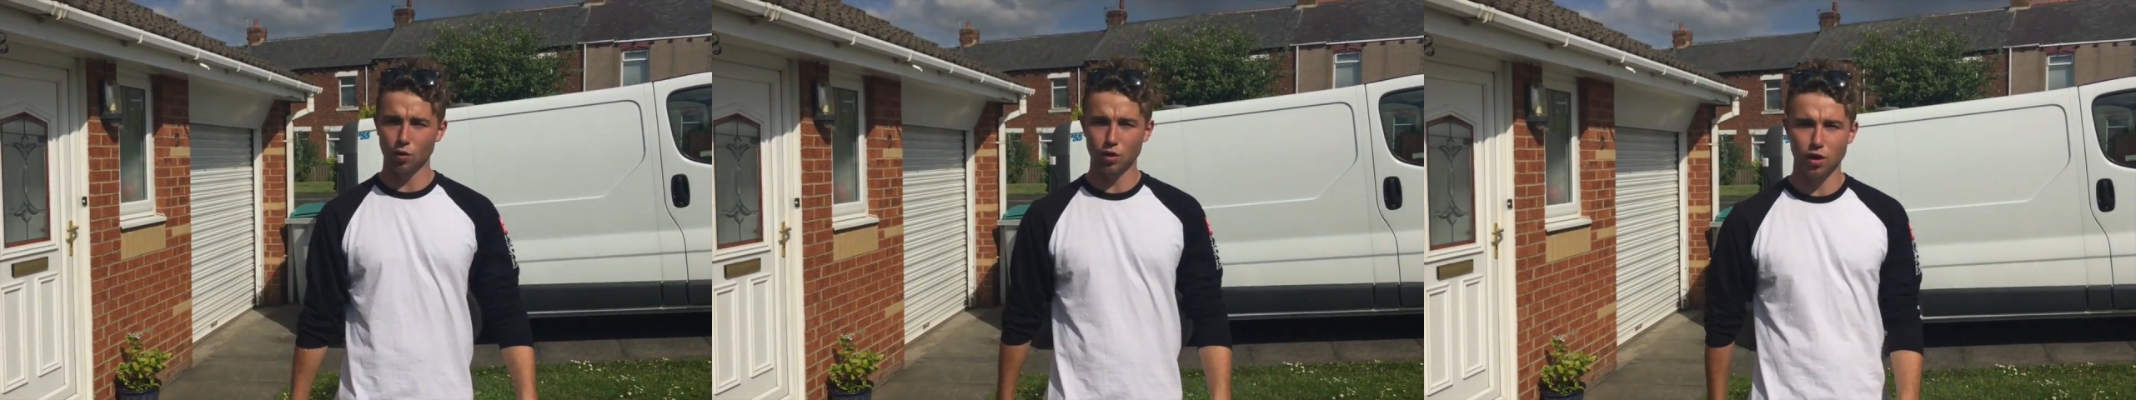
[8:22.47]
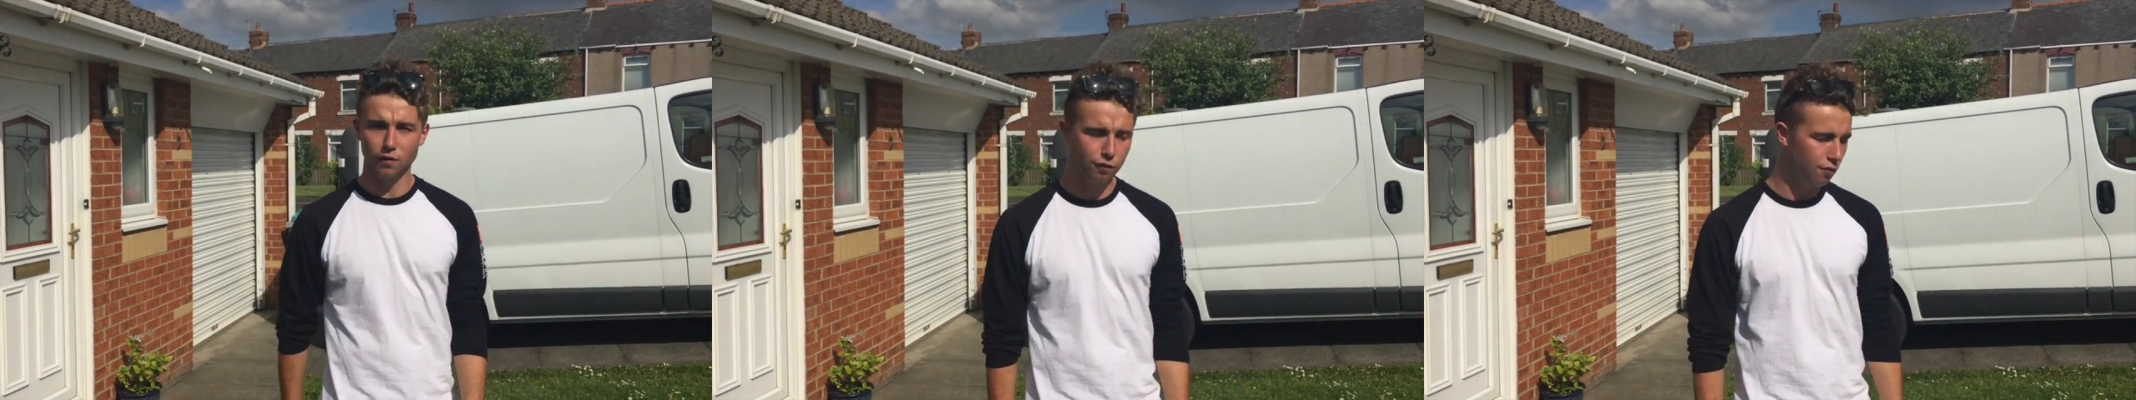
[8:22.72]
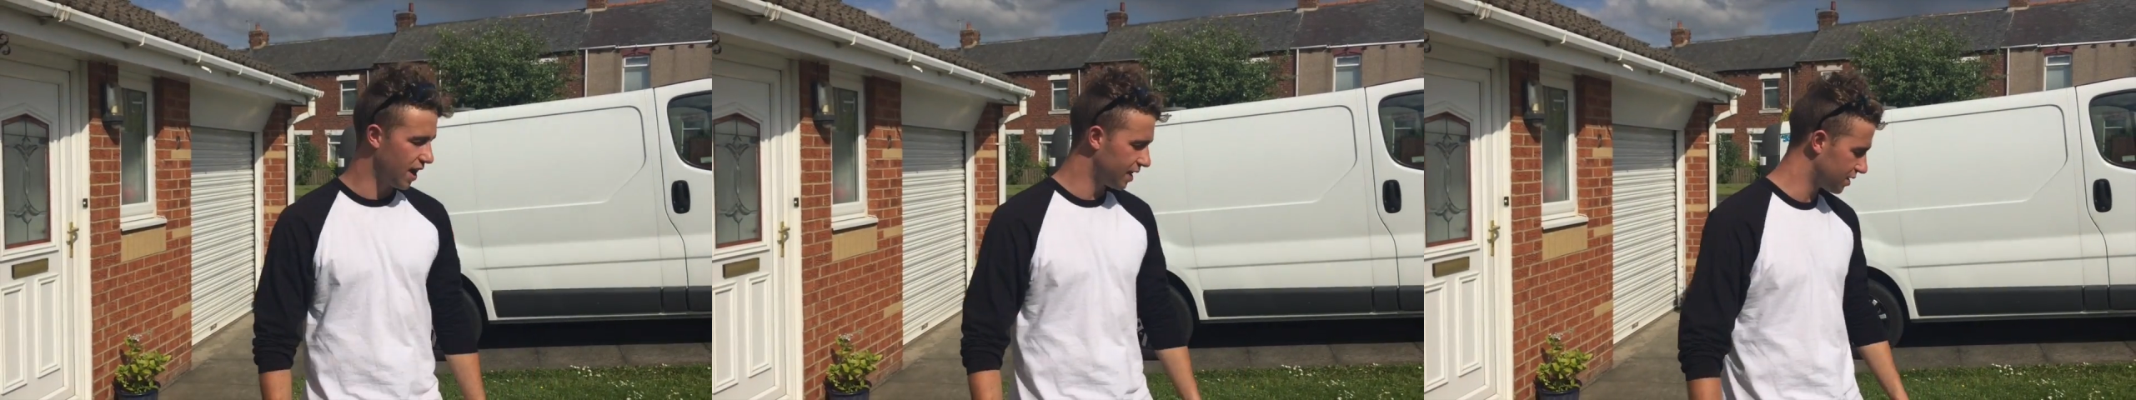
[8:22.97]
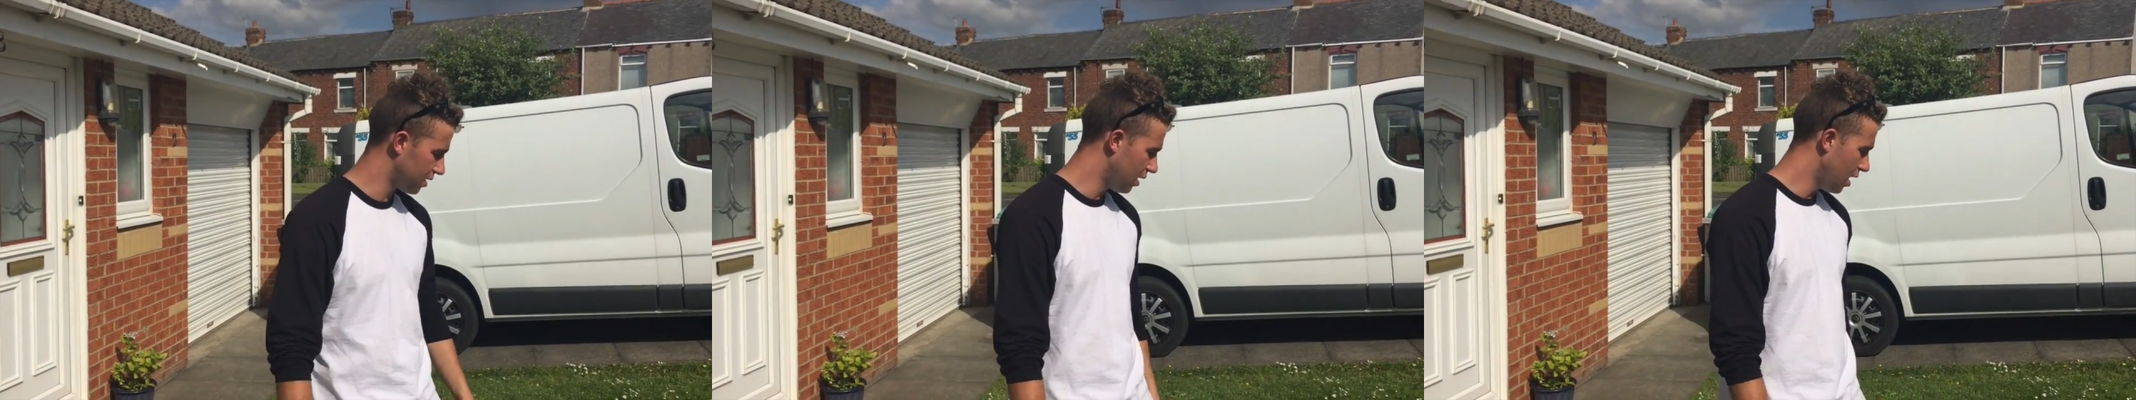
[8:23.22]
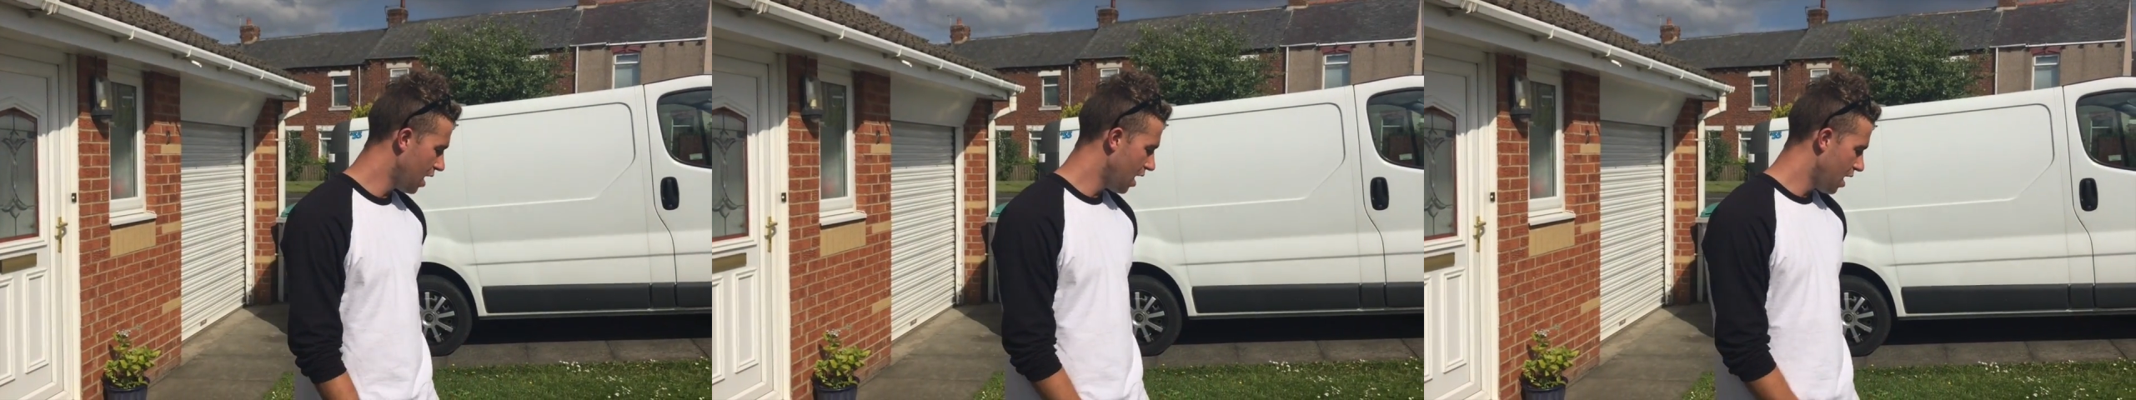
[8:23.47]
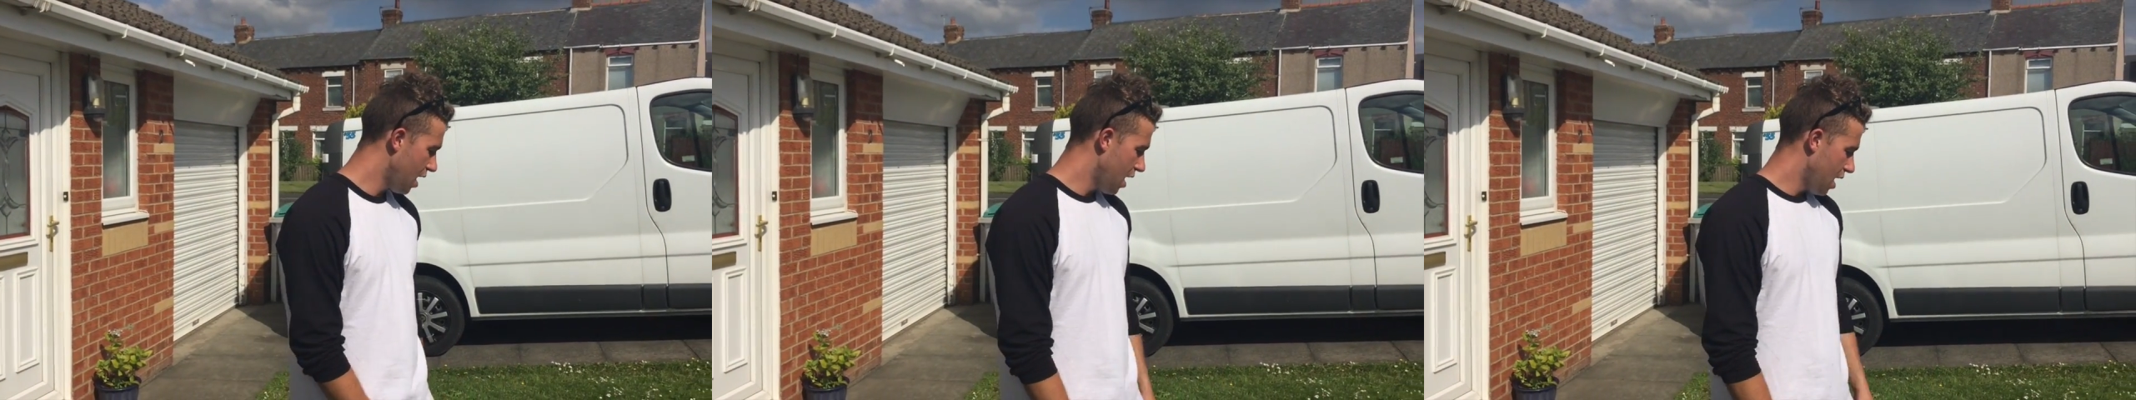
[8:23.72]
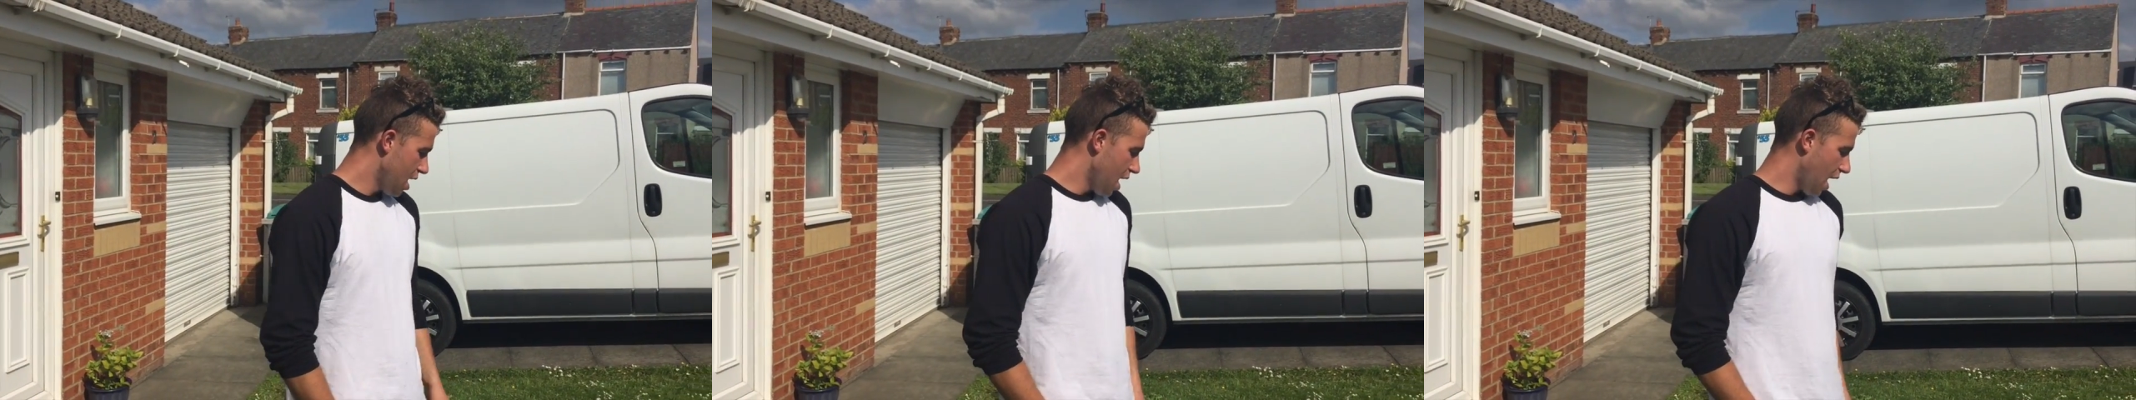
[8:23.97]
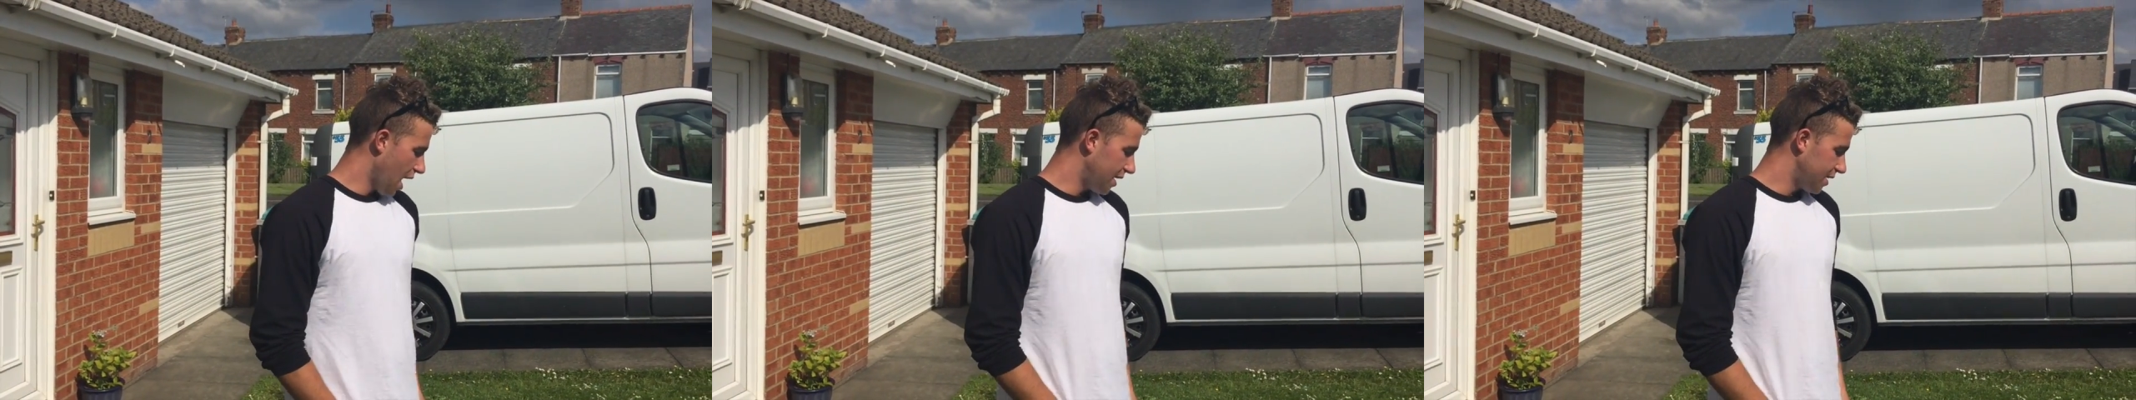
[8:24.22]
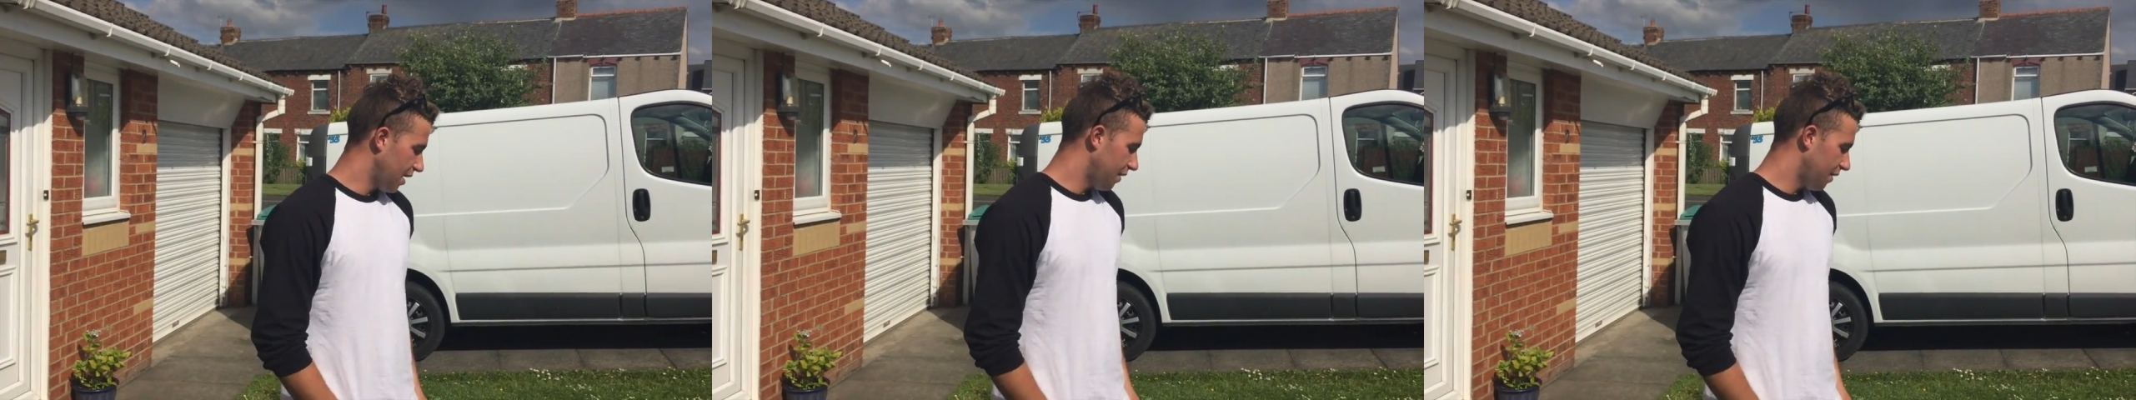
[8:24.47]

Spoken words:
all year for racing. And